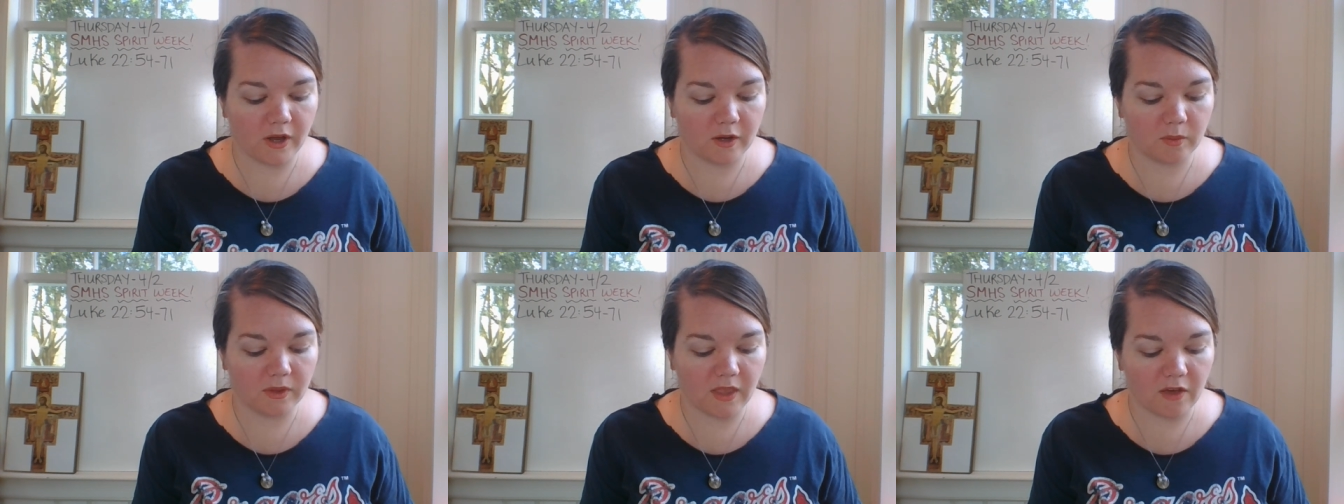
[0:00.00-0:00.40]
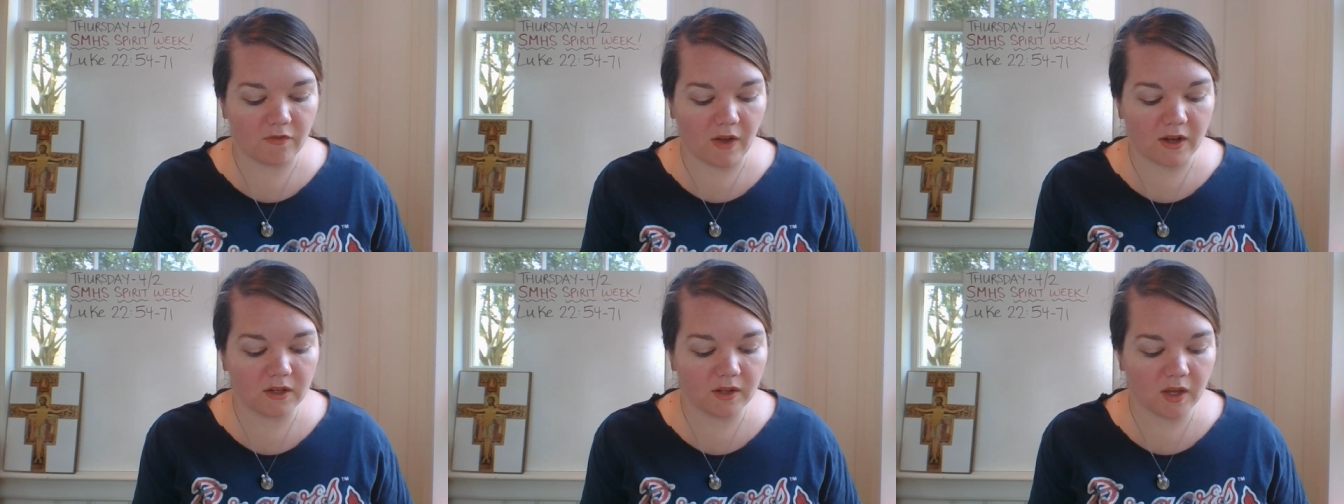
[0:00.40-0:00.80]
And when they
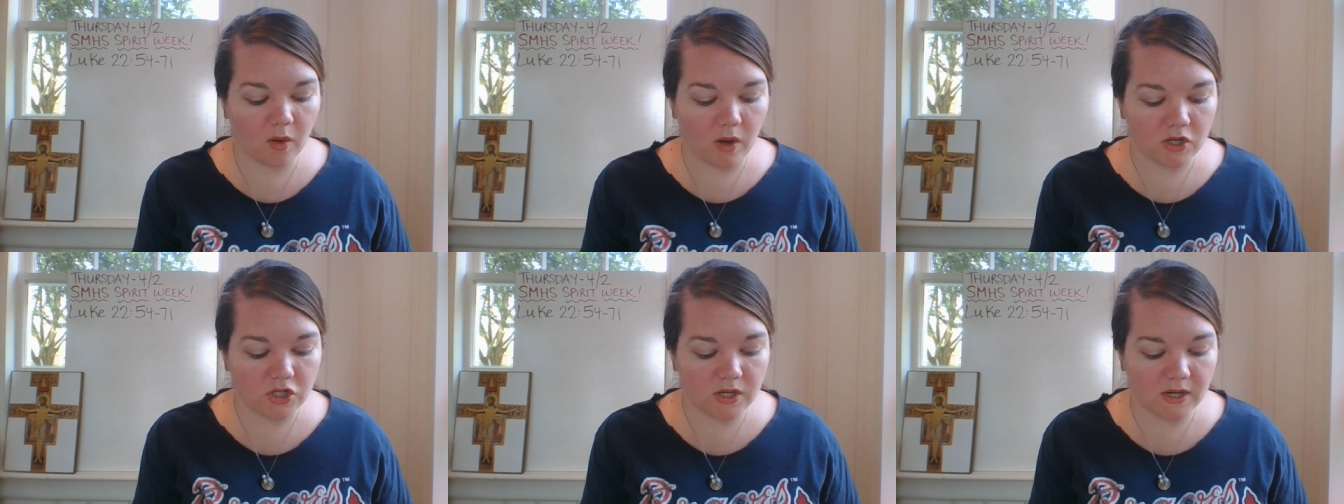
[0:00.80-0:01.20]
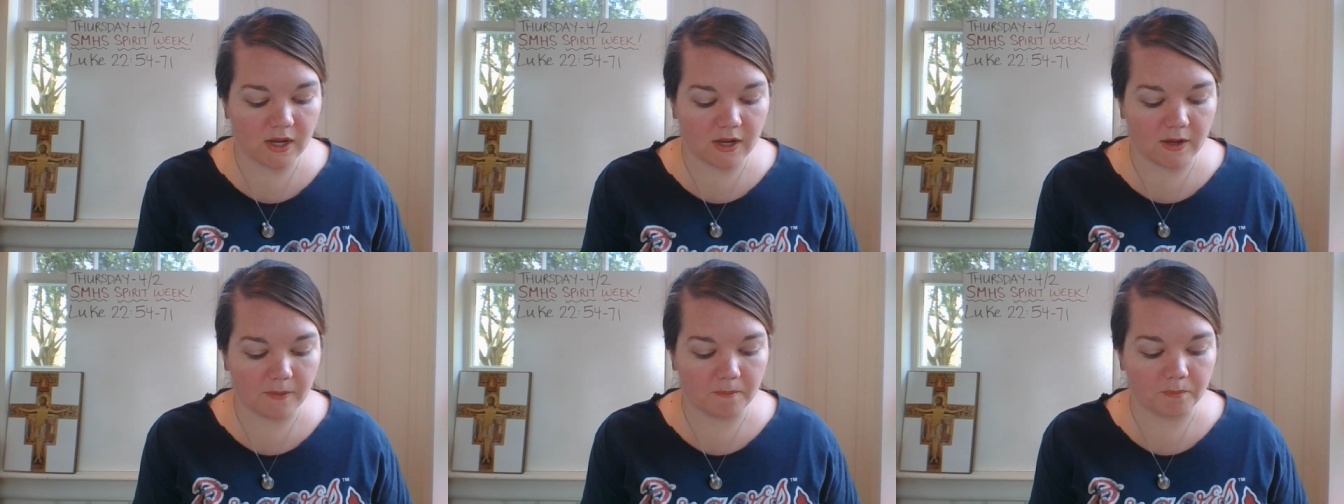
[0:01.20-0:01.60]
finally question
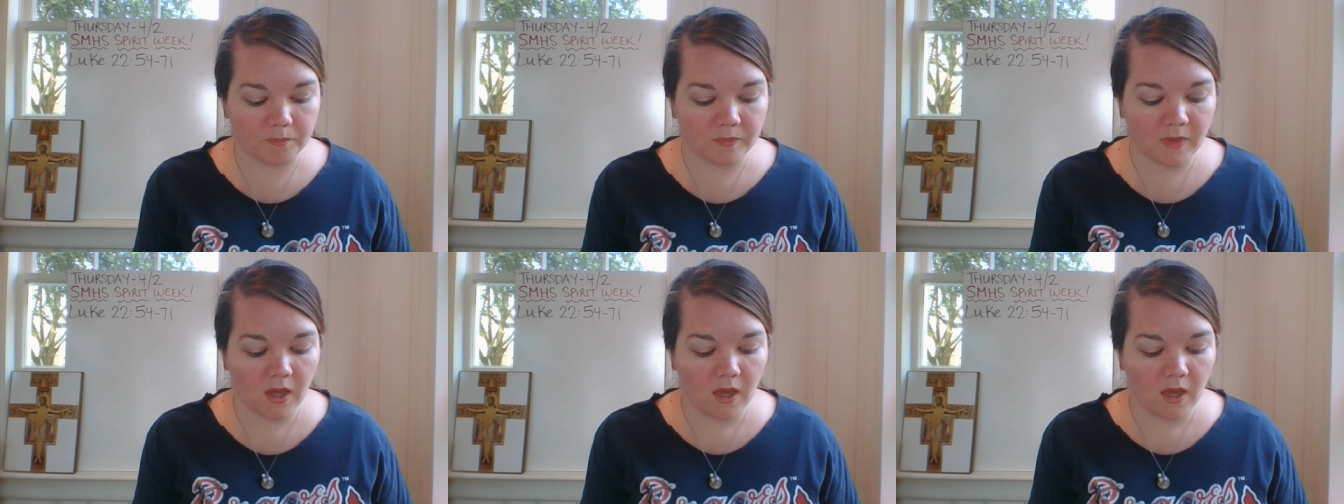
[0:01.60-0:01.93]
him,